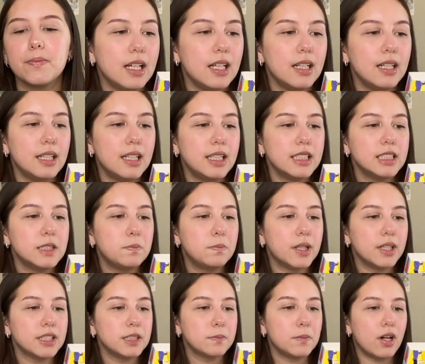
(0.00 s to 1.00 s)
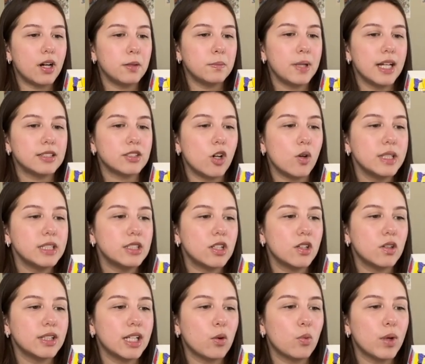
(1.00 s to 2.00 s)
Liz Bucksbaum has always known
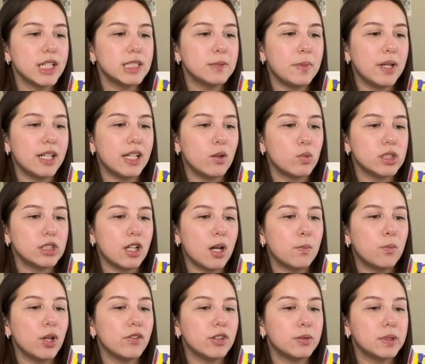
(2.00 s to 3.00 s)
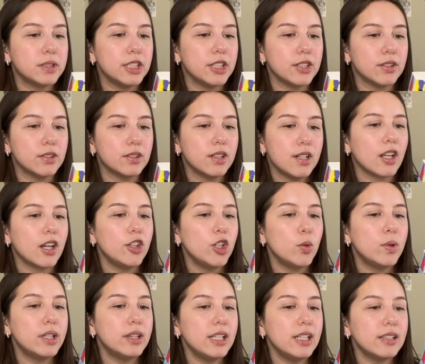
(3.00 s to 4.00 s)
that Wes Bennett was not boyfriend material. You
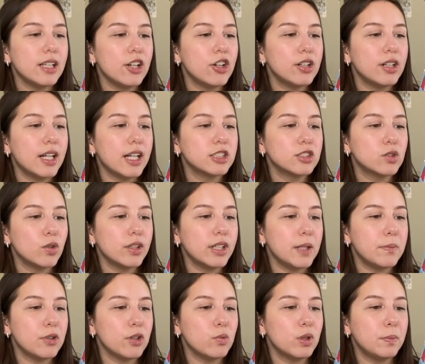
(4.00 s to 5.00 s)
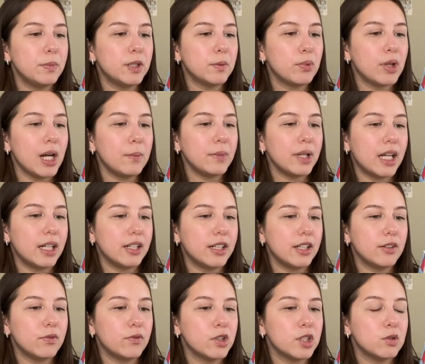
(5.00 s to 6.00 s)
would think that her next door neighbor would be the prime candidate
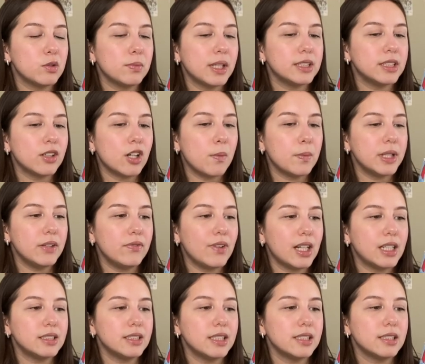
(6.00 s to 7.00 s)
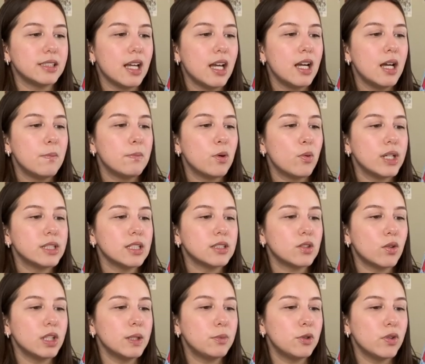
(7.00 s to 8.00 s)
for her romantic comedy fantasies, but Wes has
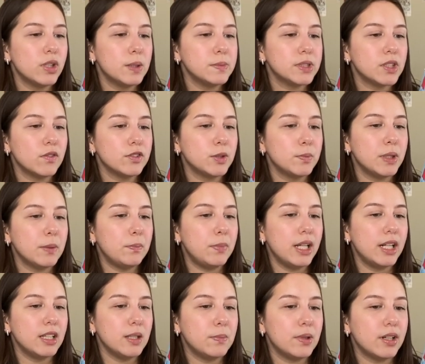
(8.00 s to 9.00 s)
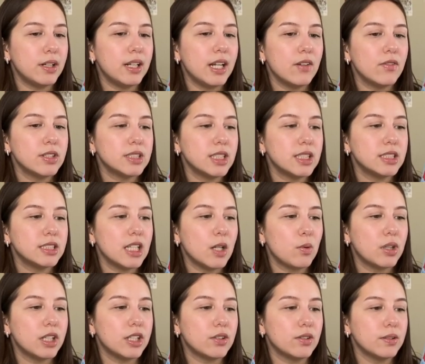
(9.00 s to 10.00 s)
only proven himself to be a pain in the butt ever since they were
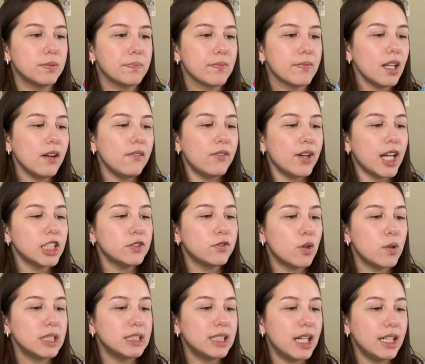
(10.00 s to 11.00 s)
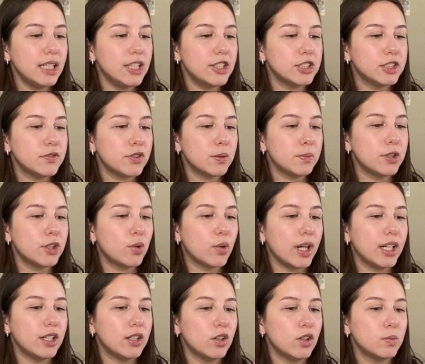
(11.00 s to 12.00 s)
little. Flash forward 10 years from the great
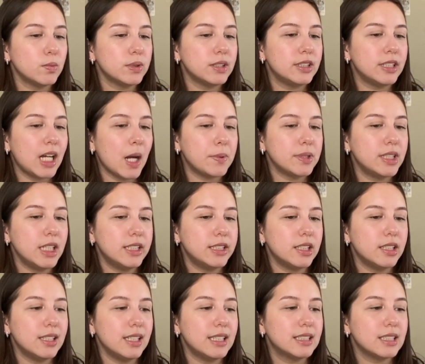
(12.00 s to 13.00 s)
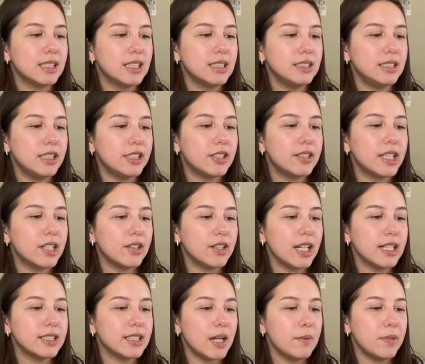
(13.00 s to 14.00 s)
known decapitation, it's Liz's senior year, a
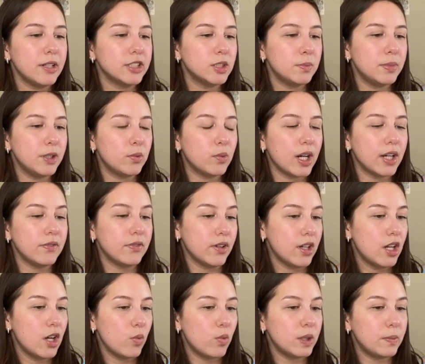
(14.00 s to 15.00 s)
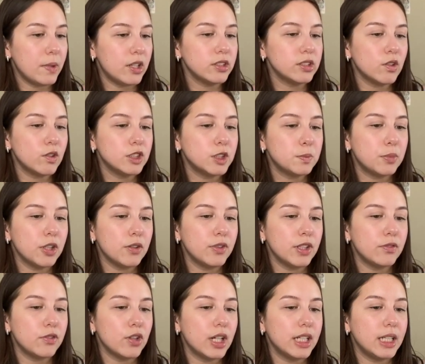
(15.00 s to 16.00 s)
time meant to be rife with milestones perfect for
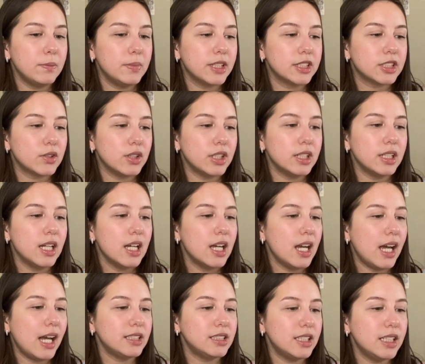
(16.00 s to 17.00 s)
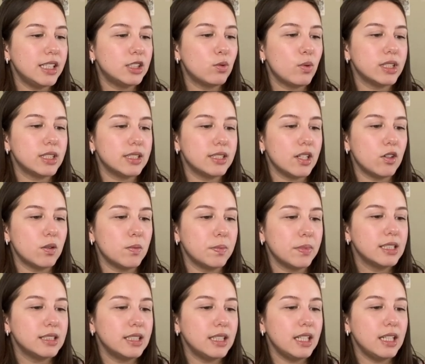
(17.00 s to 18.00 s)
any big screen, and she needs Wes's help.
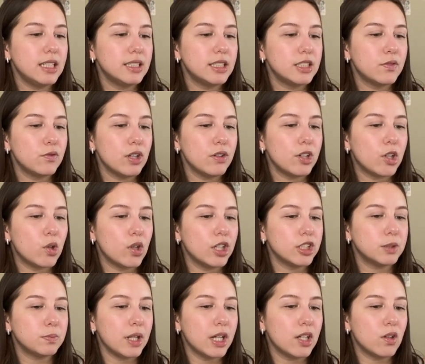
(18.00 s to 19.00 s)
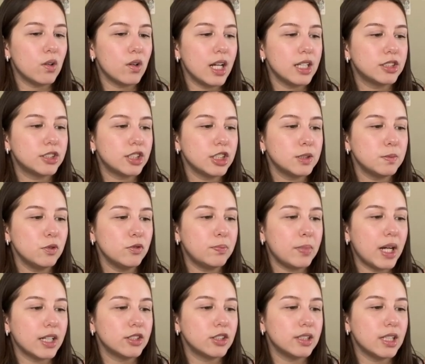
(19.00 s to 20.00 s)
See, Liz's forever crush, Michael, has just moved back
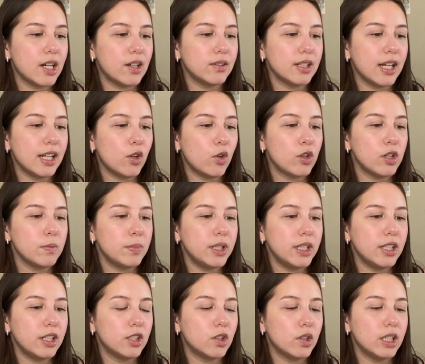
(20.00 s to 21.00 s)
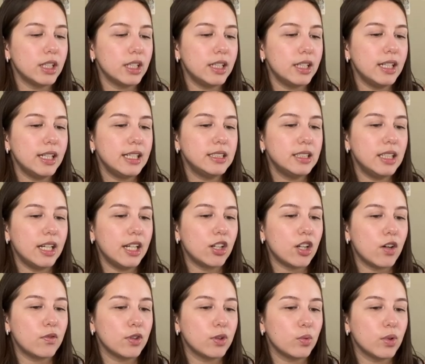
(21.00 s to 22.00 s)
to town, and horribly, annoyingly, he's hitting it off
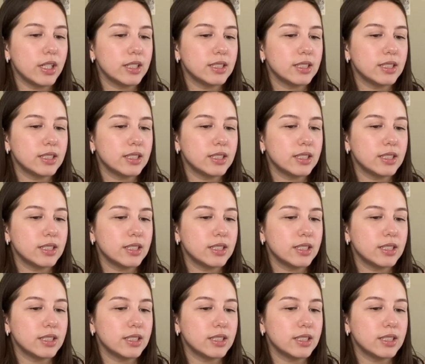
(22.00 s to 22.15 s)
with Wes.